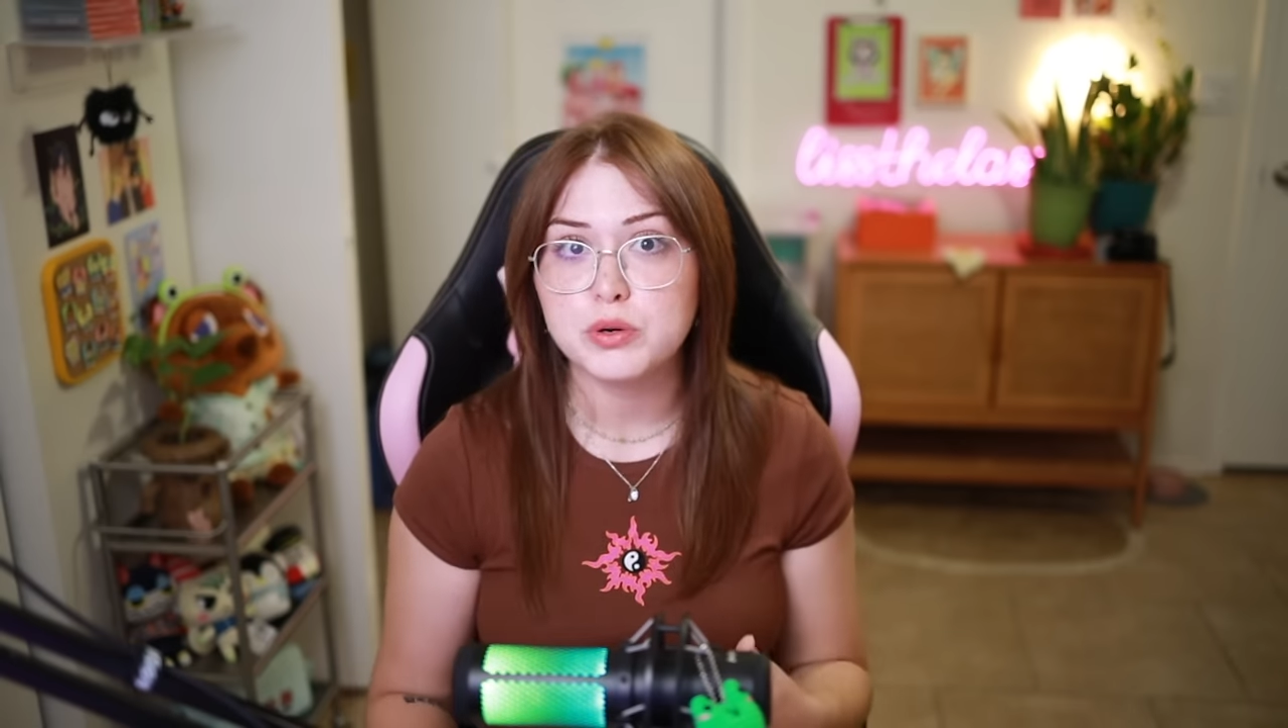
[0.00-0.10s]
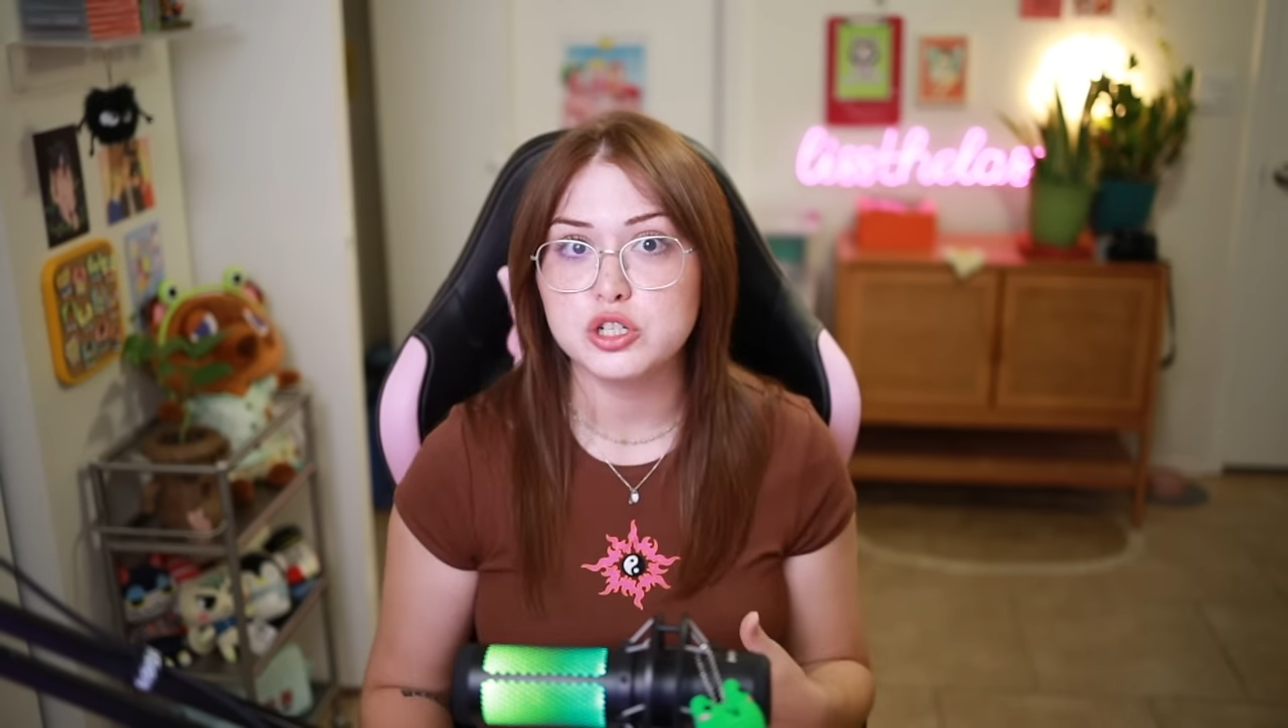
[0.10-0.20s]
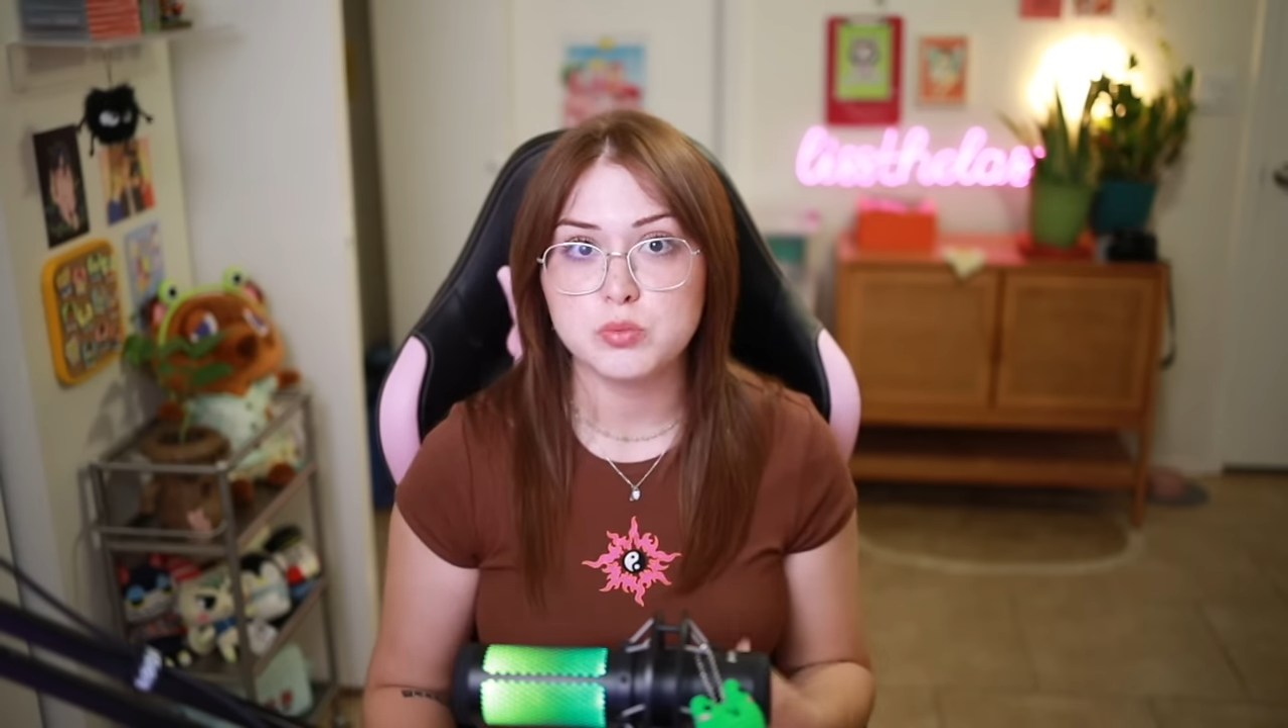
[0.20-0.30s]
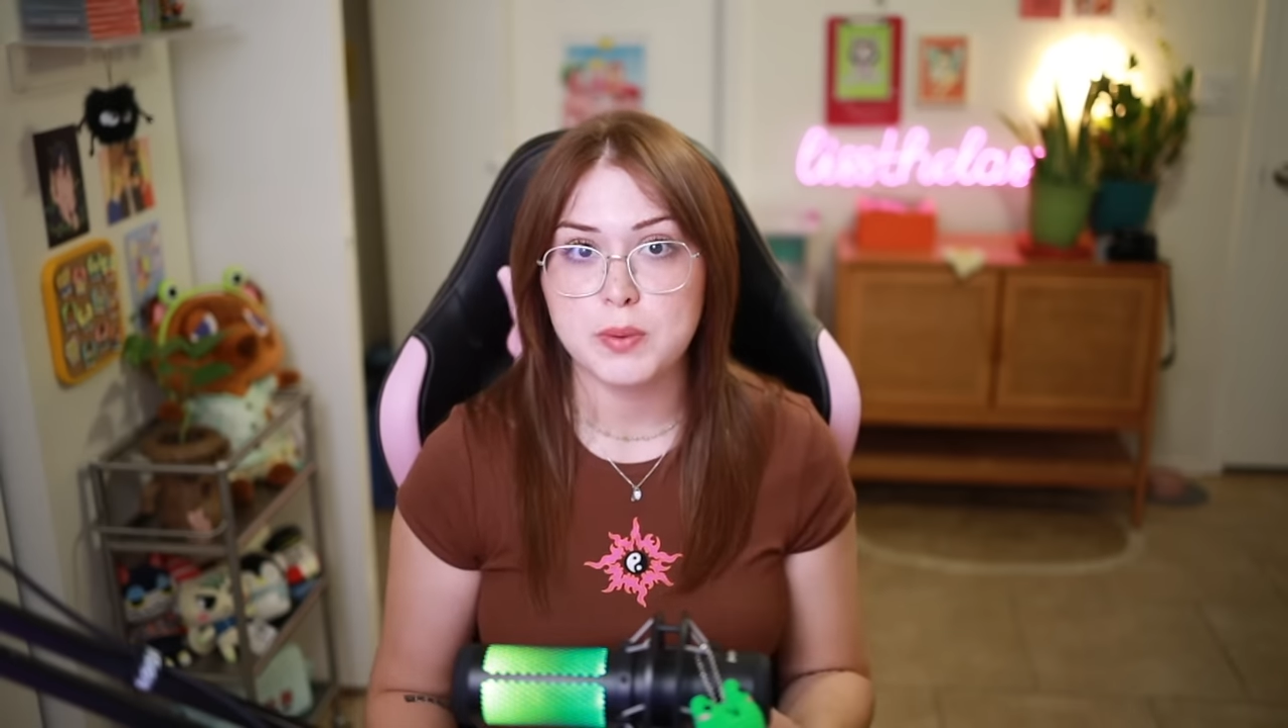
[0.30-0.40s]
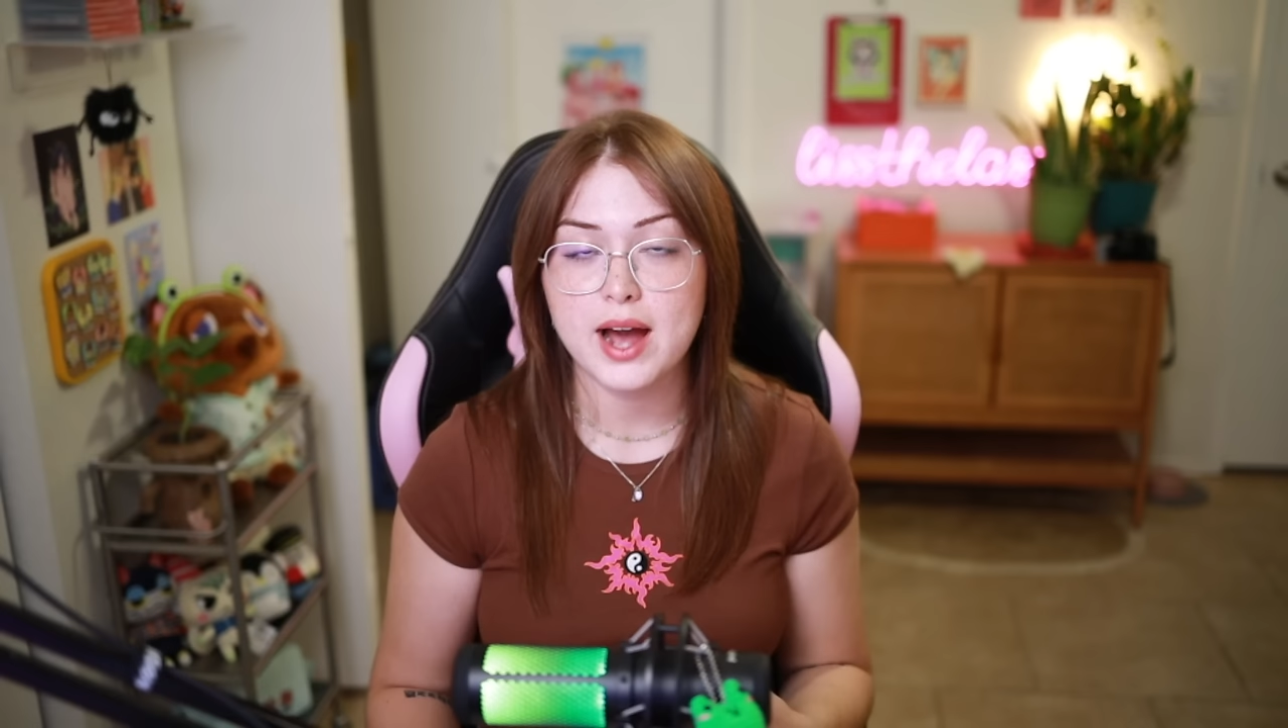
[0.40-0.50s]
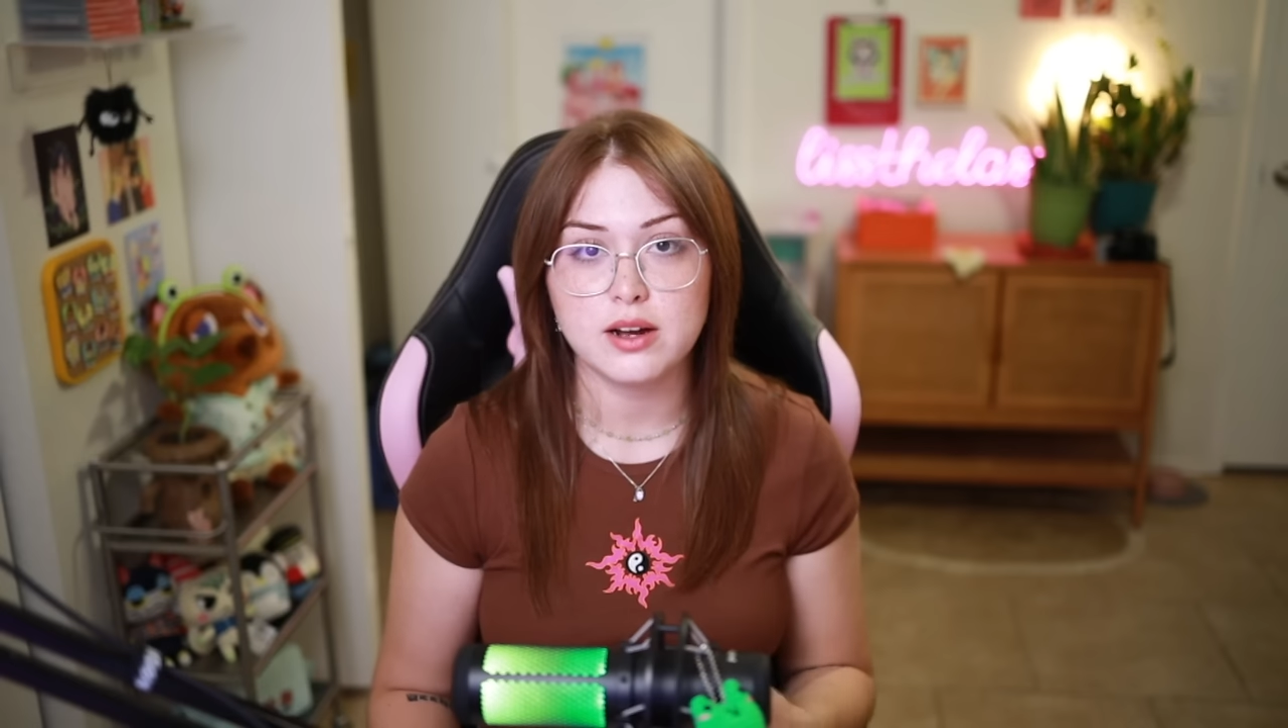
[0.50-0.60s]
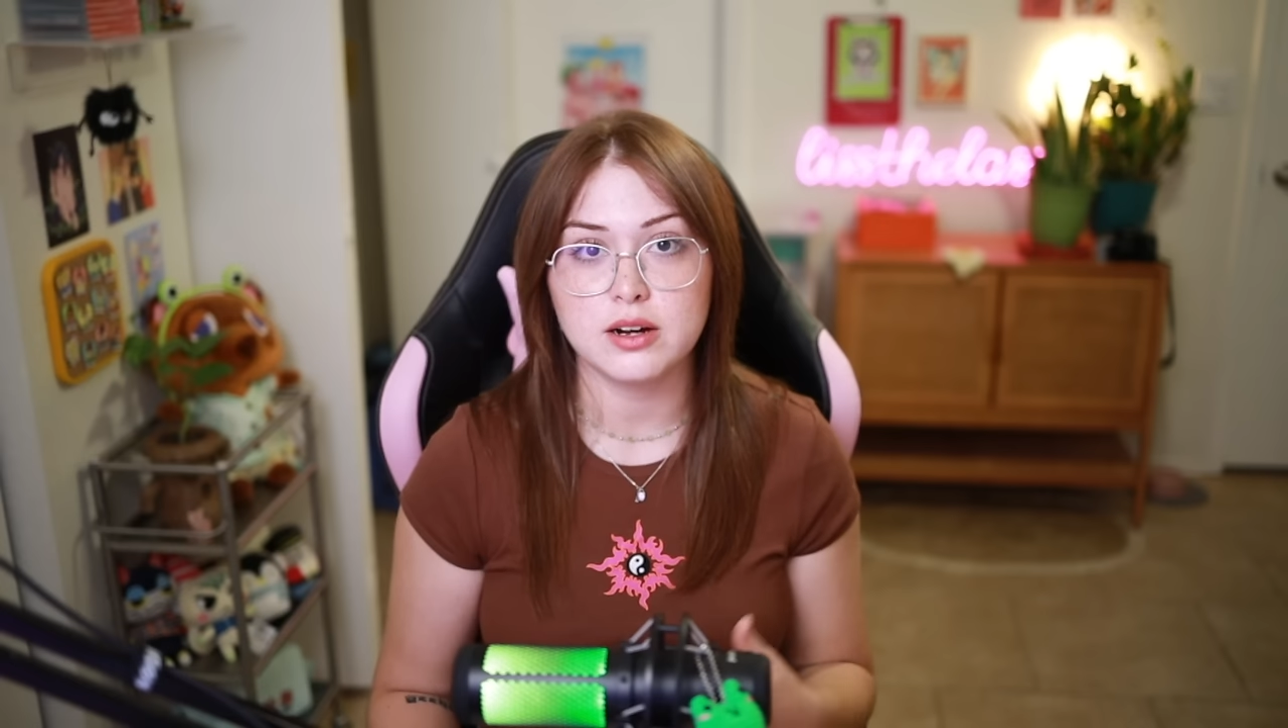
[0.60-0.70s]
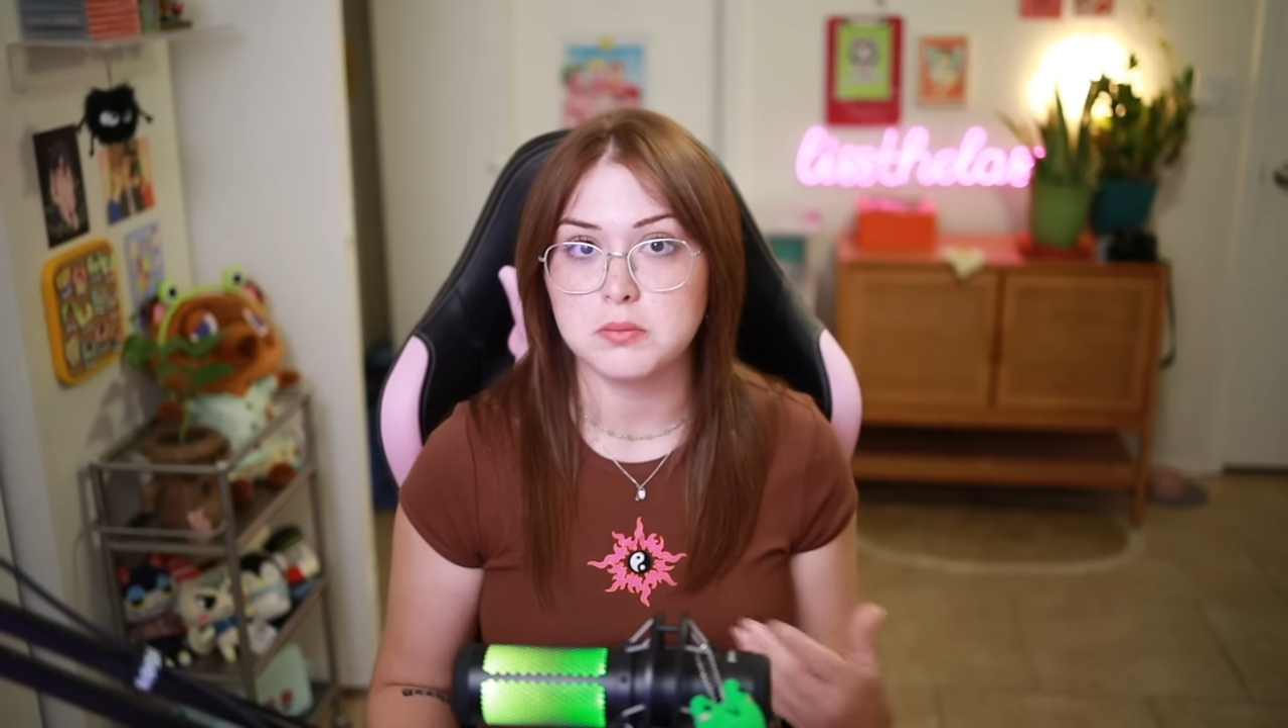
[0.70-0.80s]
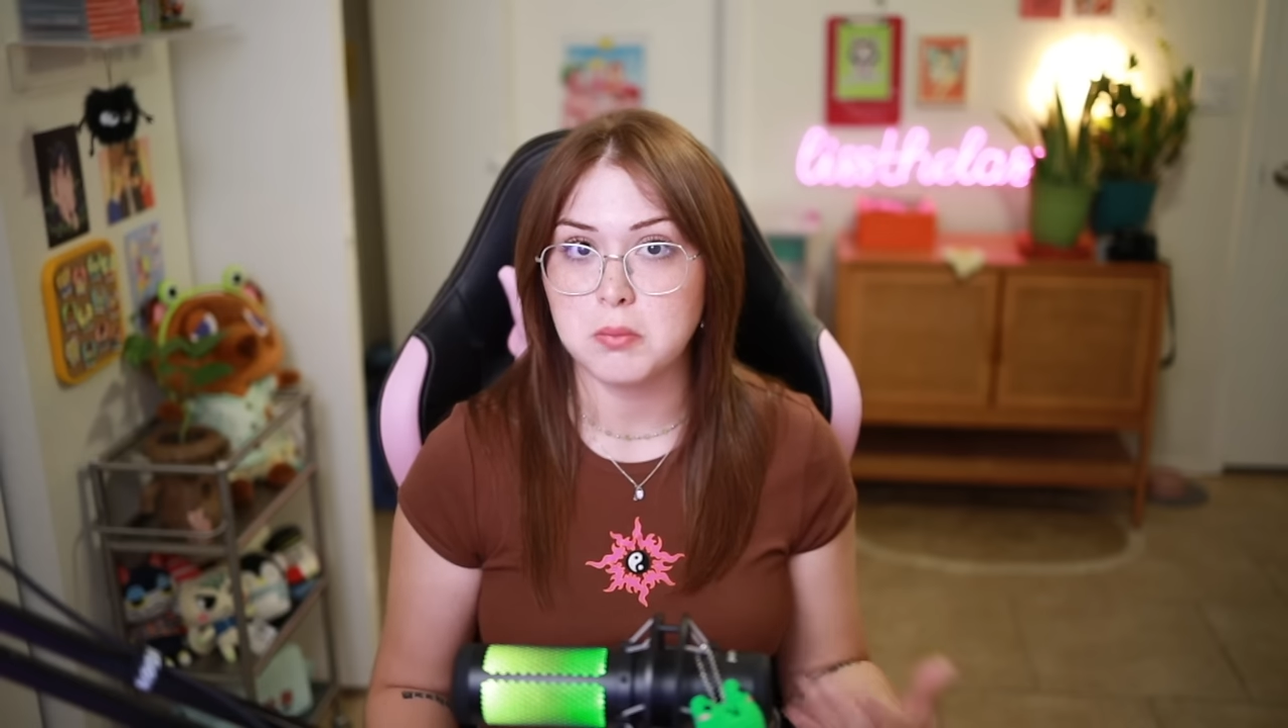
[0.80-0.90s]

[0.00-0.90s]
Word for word: pushback on